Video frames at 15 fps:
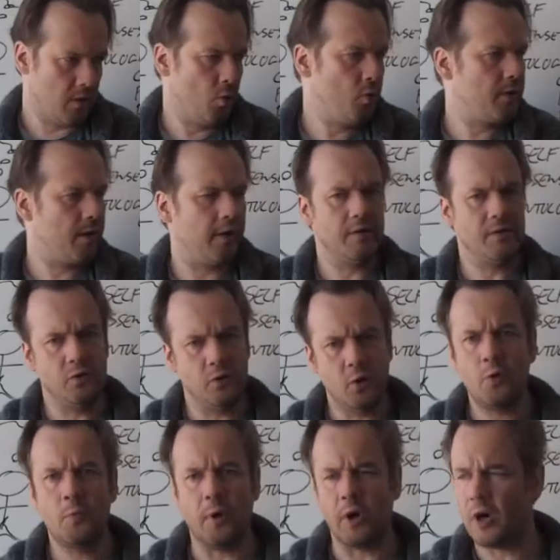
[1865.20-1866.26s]
No, there is
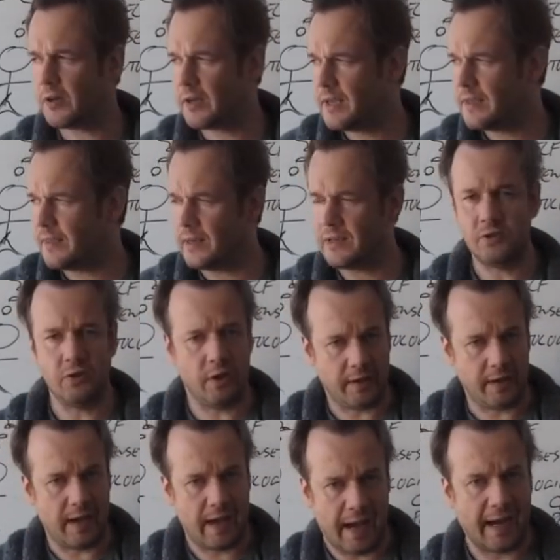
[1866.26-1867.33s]
no body that is
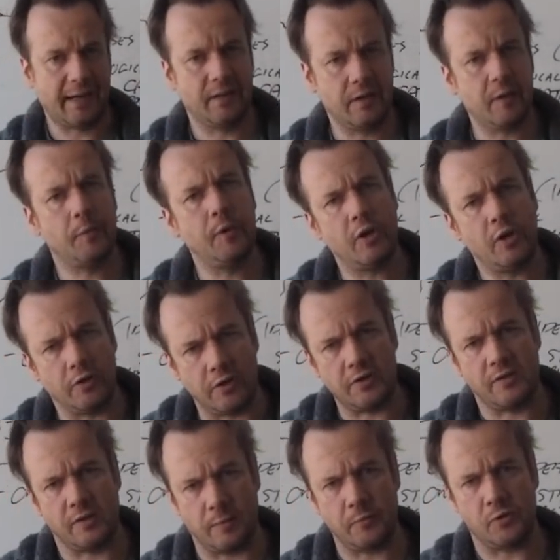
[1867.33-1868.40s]
not acted upon
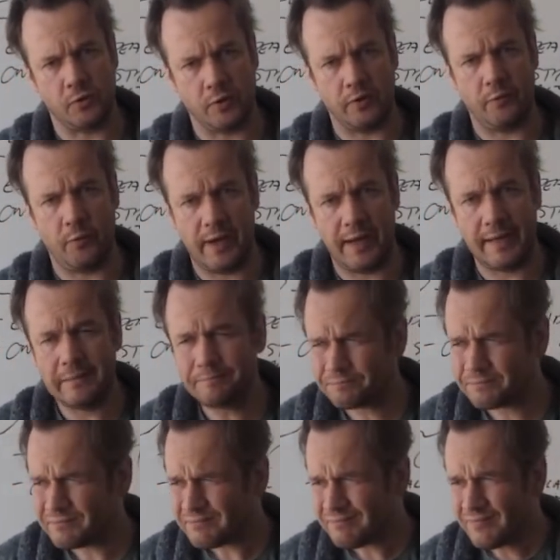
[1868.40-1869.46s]
in some sort of way.
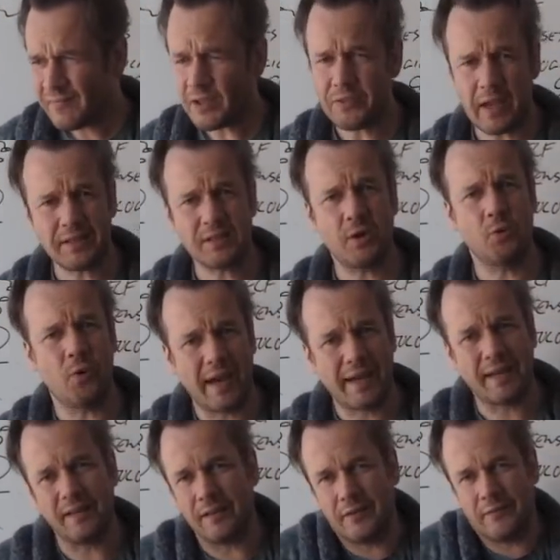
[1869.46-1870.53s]
That's a
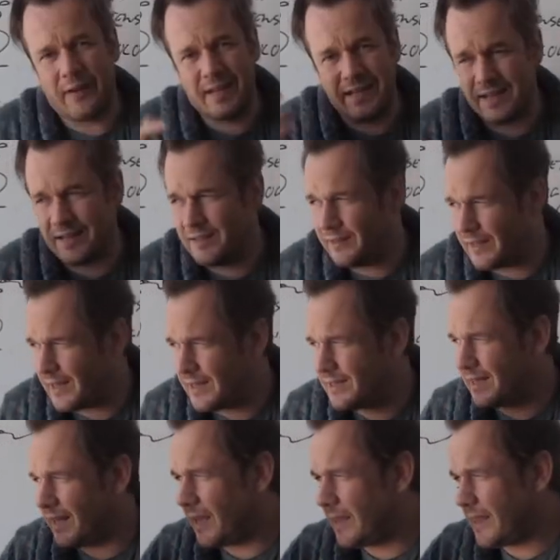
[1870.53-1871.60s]
regulative ideal. That
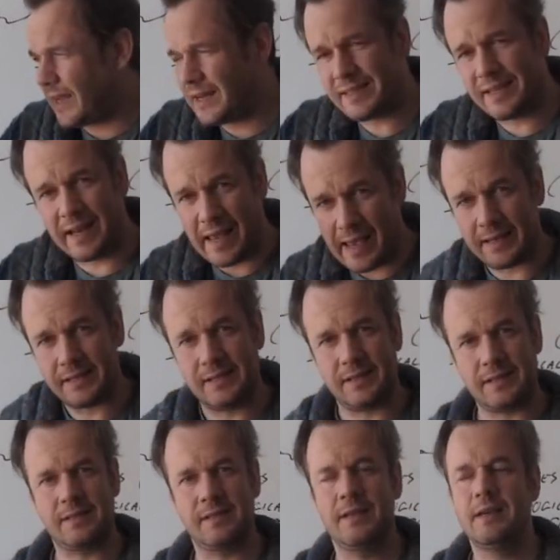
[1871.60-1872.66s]
is an
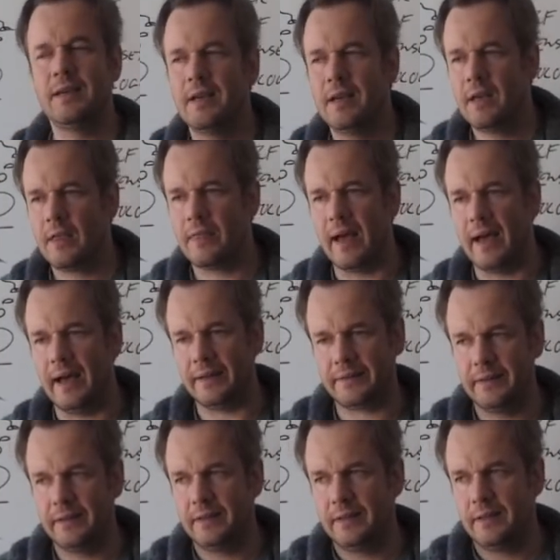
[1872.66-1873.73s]
essence
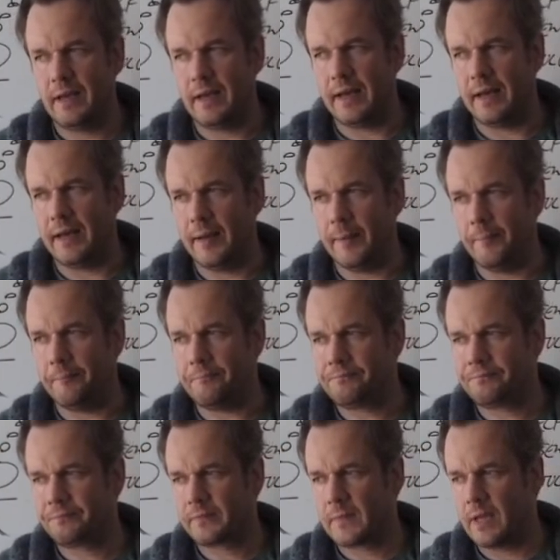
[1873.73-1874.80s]
that
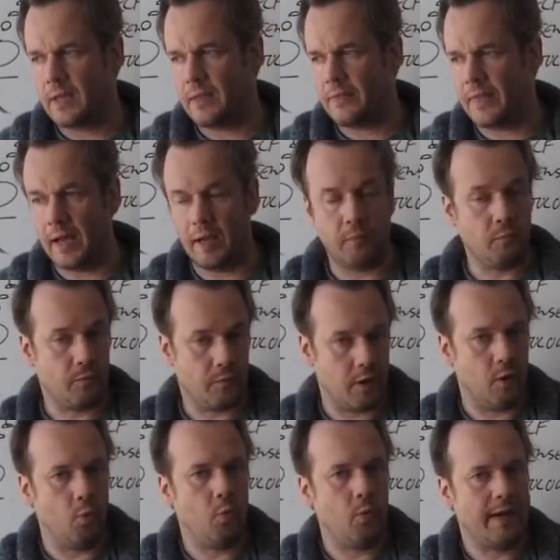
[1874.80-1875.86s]
that,
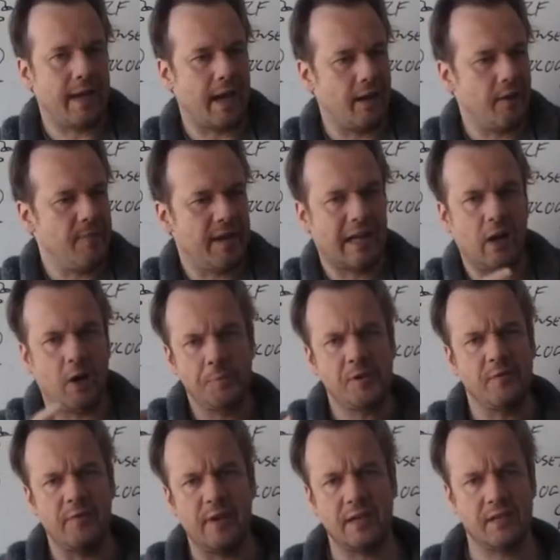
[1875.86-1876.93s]
you know, we kind of make
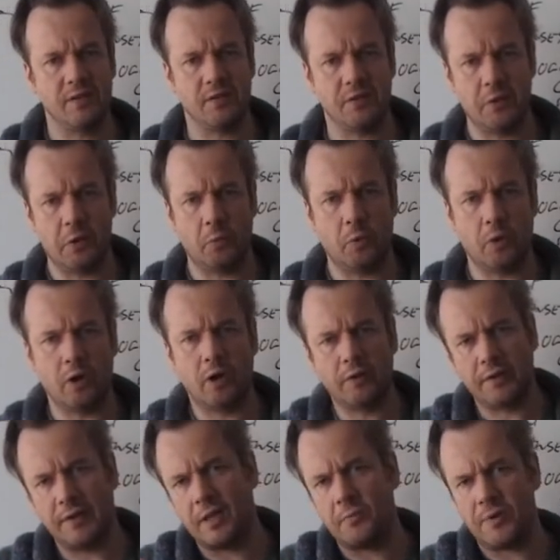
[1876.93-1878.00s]
observations in the
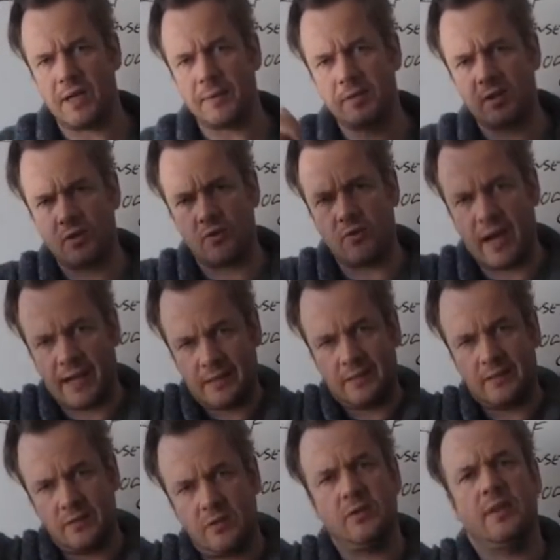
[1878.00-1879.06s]
world and then we
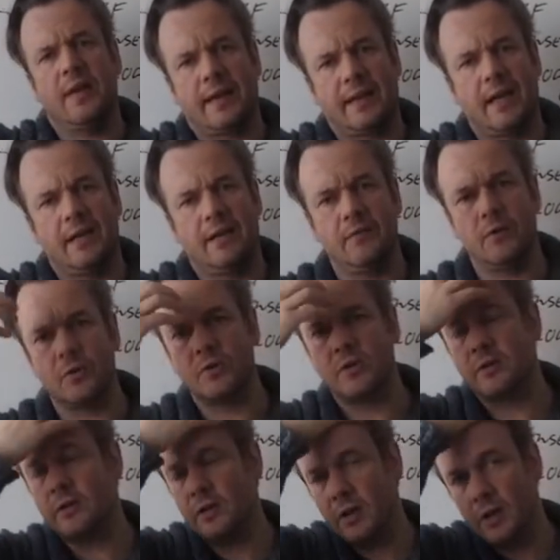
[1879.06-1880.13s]
abstract to that kind of
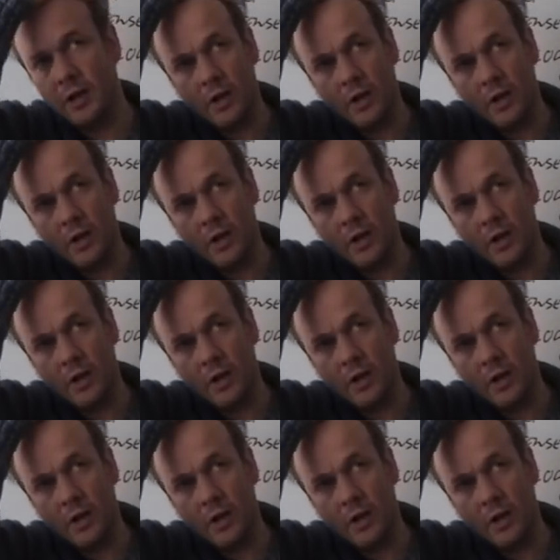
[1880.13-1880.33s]
notion.